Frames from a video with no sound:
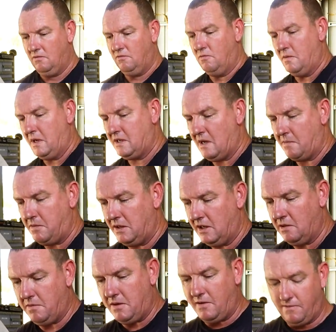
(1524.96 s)
I'll mix up a
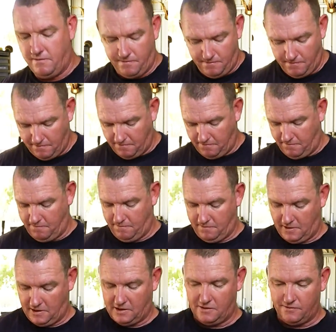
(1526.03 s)
little bit of,
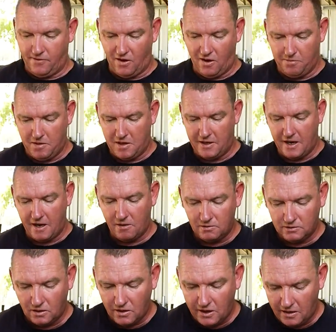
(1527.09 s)
this is 5-minute
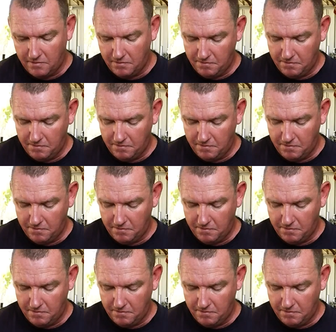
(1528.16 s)
Araldite.